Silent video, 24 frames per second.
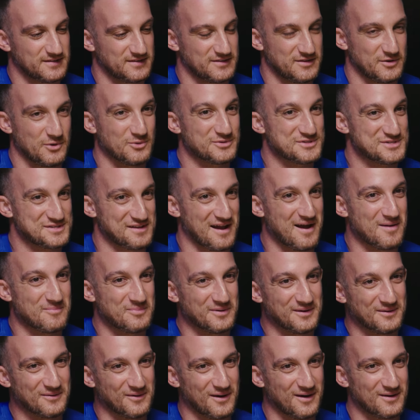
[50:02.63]
the old
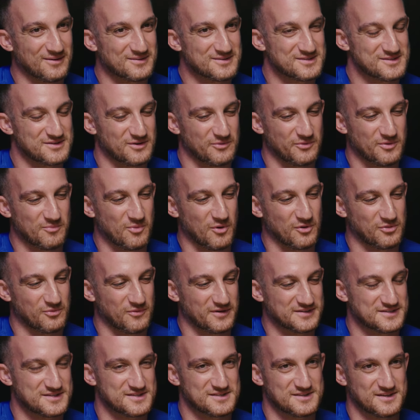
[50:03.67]
stomping grounds. You know, we both
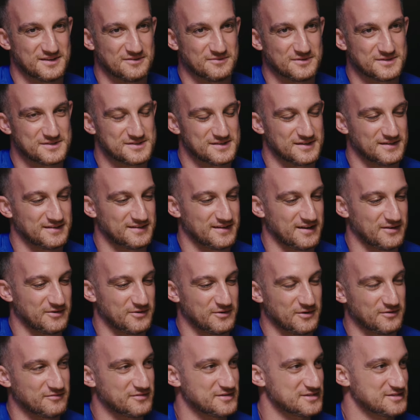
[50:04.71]
went to Stevenson. I don't
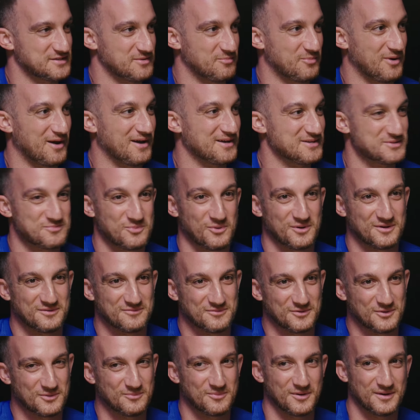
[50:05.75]
know if this is a biased point of
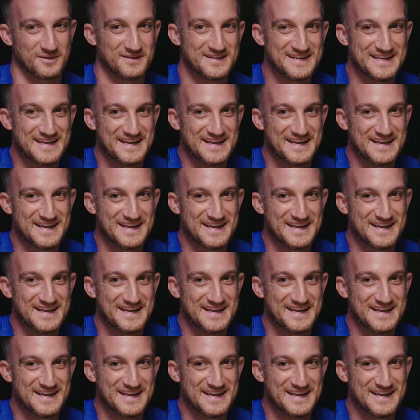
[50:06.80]
view, but